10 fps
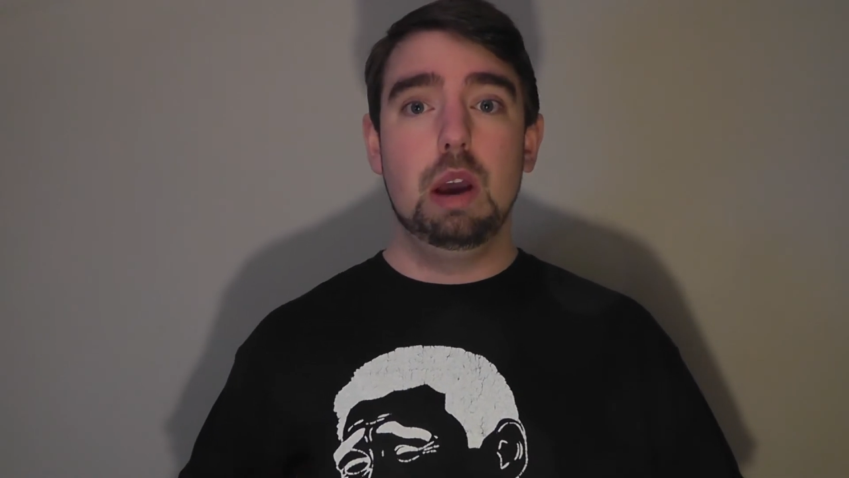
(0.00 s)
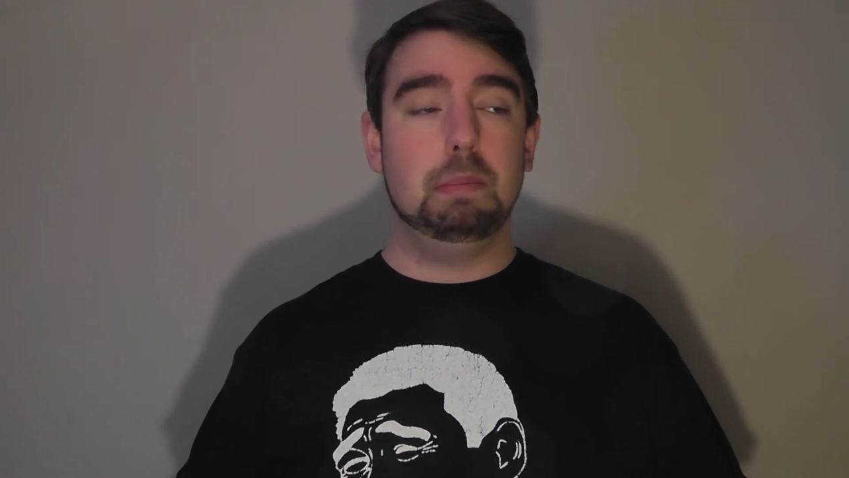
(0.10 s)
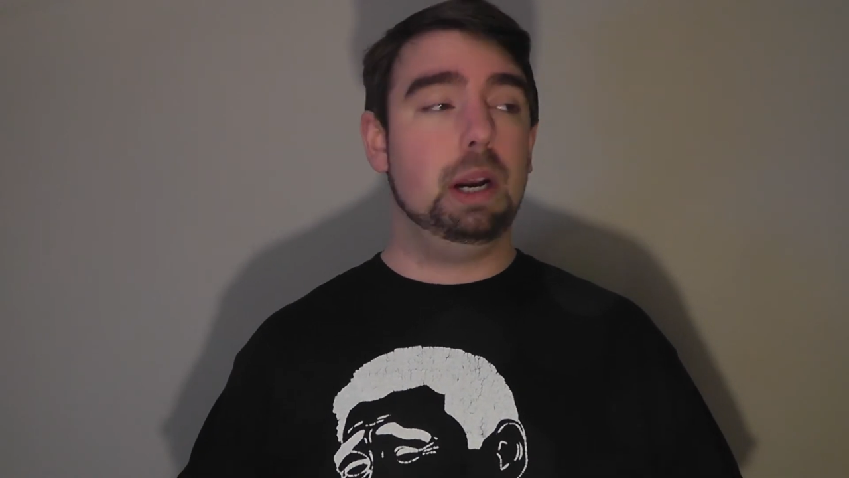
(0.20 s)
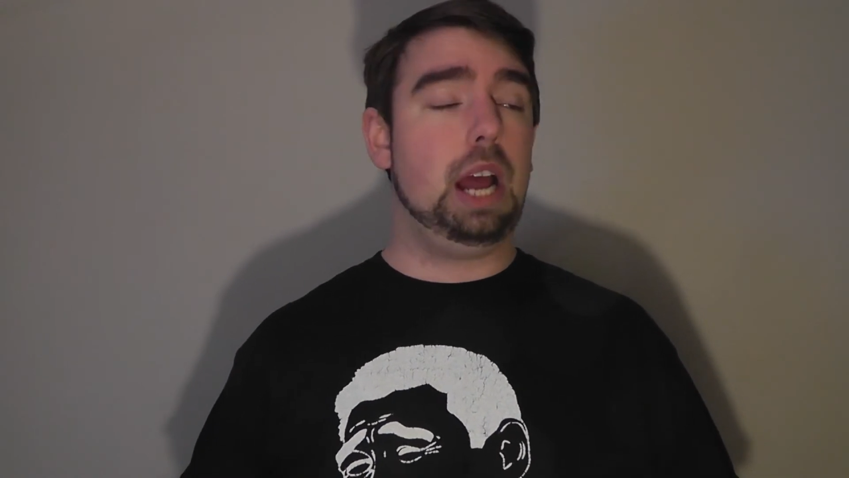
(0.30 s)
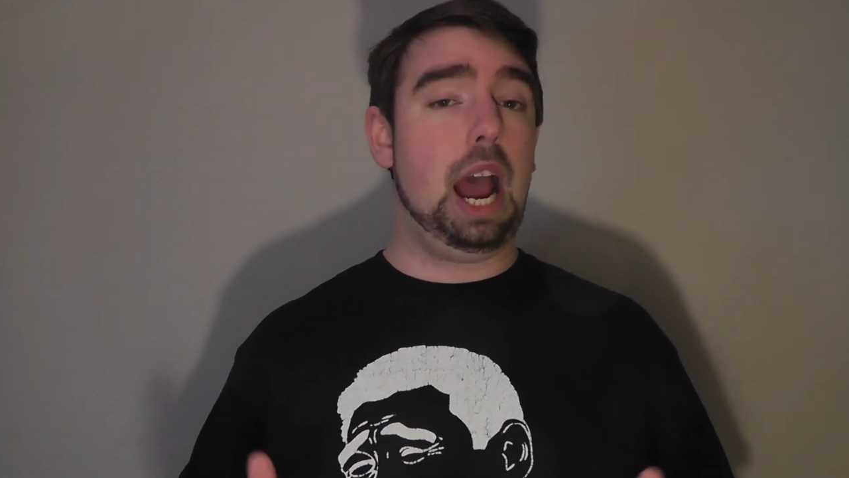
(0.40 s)

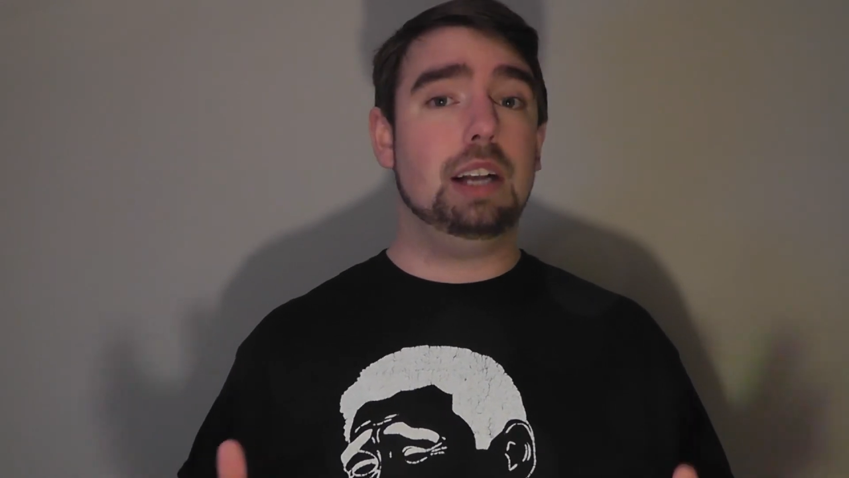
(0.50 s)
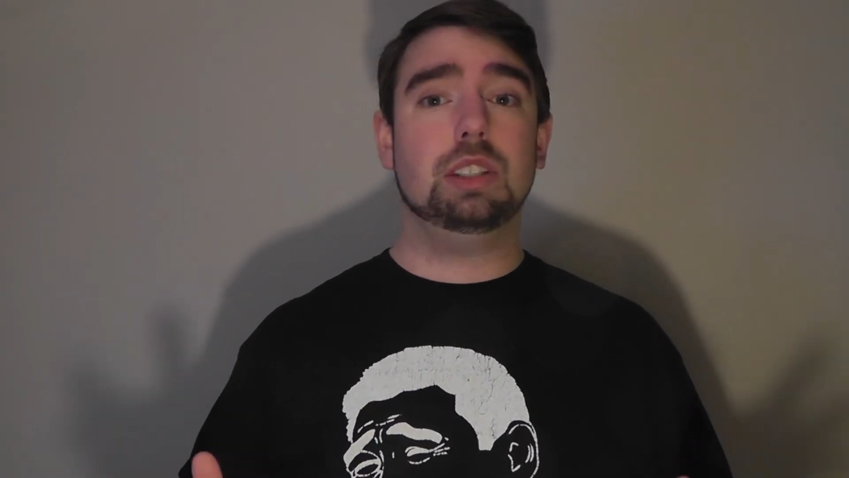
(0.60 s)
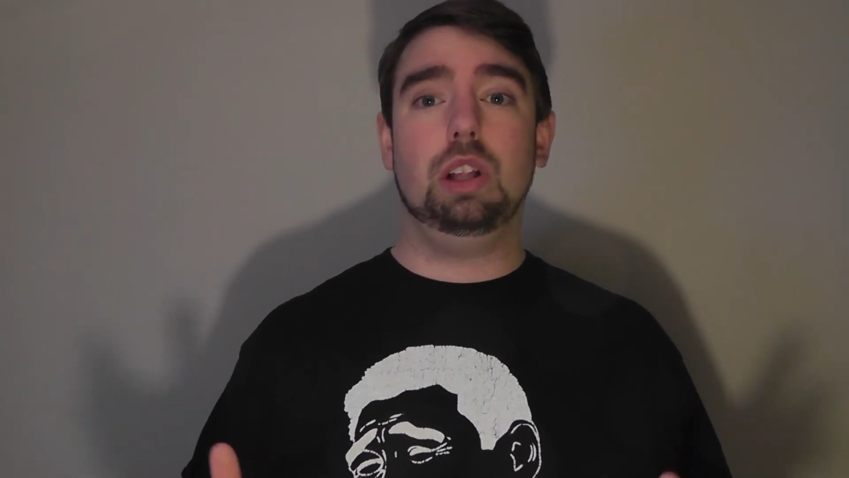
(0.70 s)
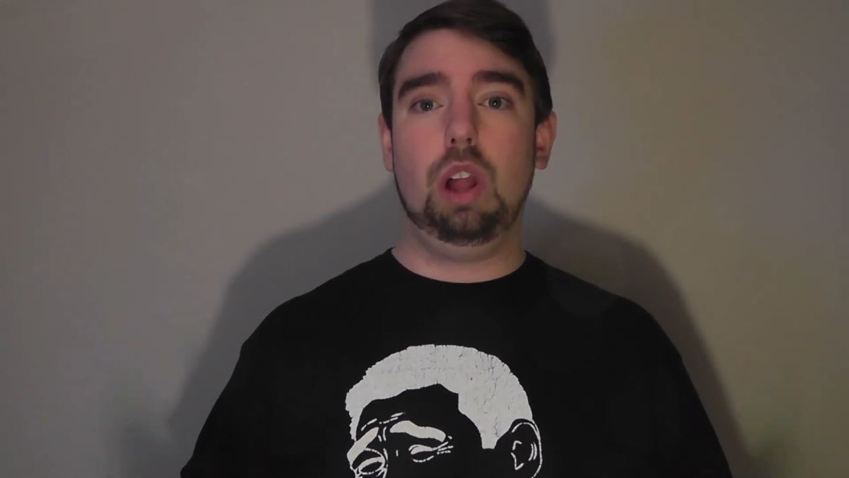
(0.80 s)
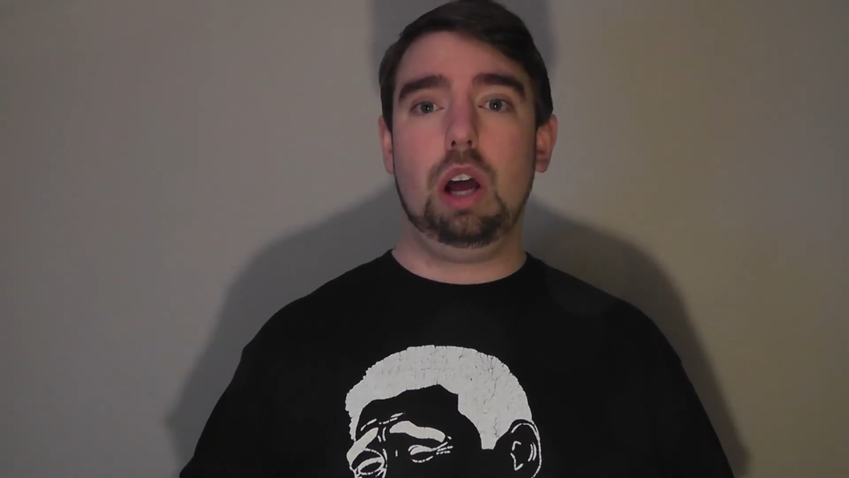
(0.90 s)
but it has
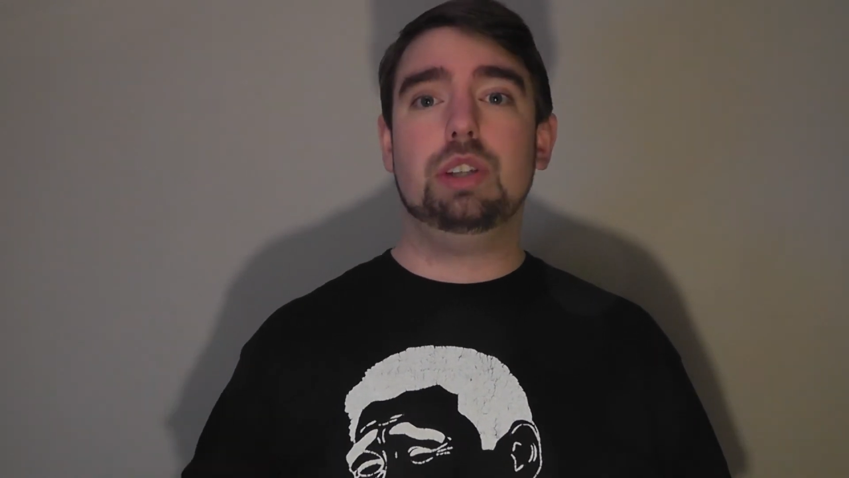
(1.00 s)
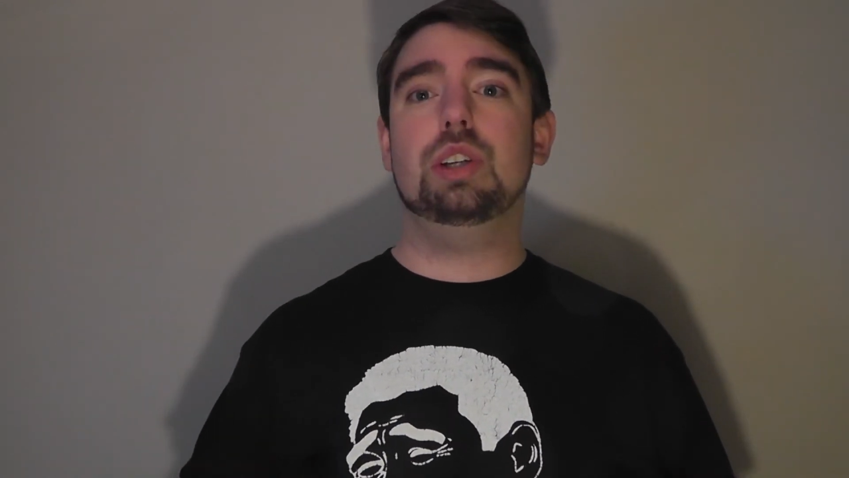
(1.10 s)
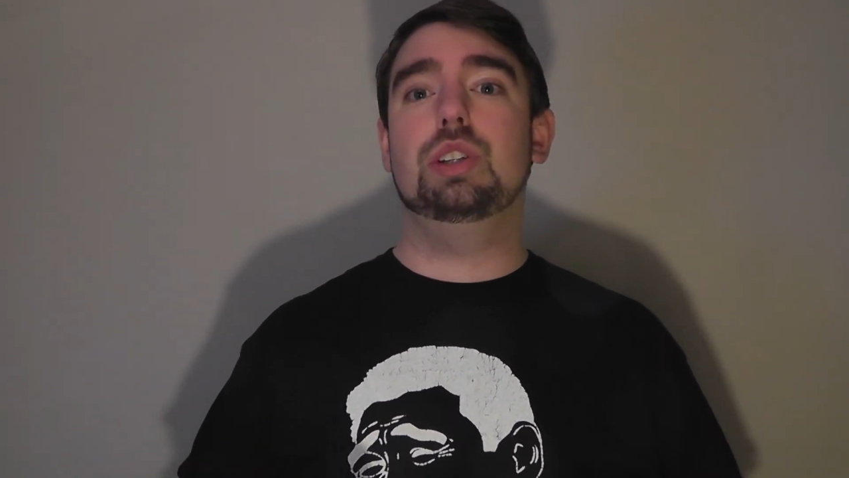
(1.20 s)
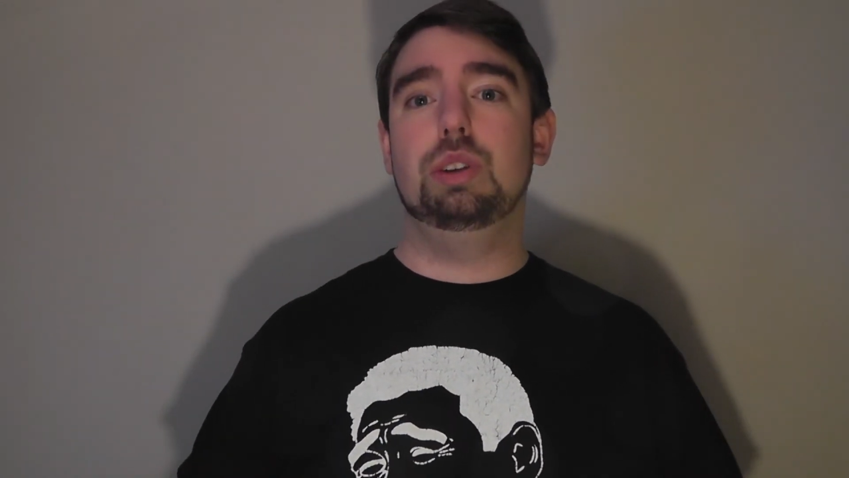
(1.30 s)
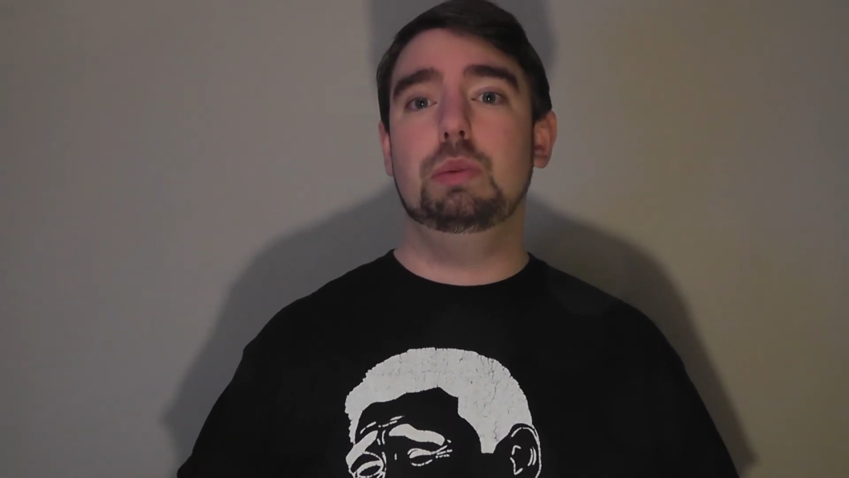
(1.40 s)
a lot to do